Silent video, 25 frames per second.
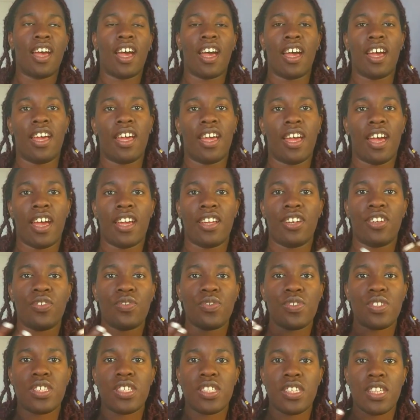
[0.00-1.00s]
I
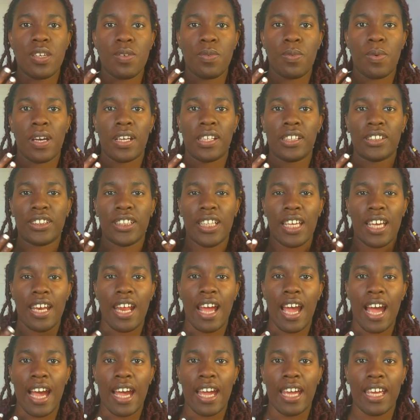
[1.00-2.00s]
don't see why she had
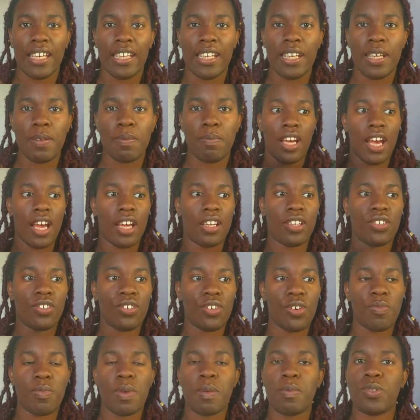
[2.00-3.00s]
to hide it. I don't
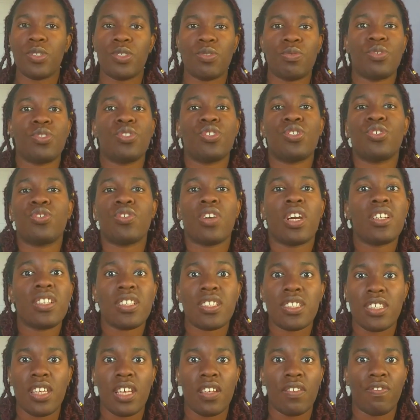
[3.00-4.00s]
know, maybe she was just trying
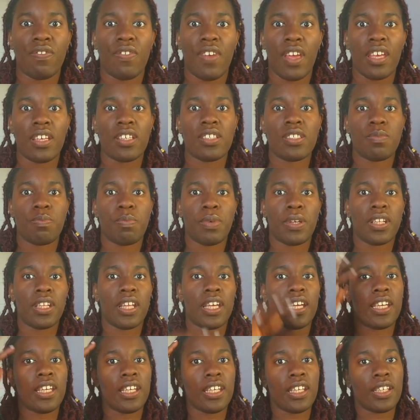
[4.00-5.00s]
to save face, but
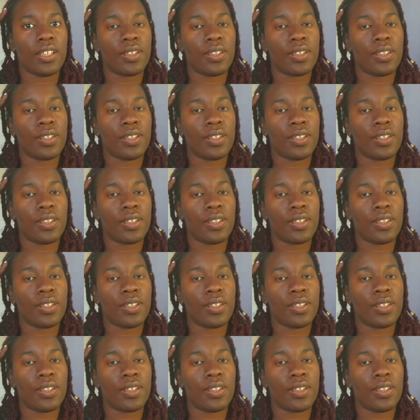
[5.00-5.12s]
like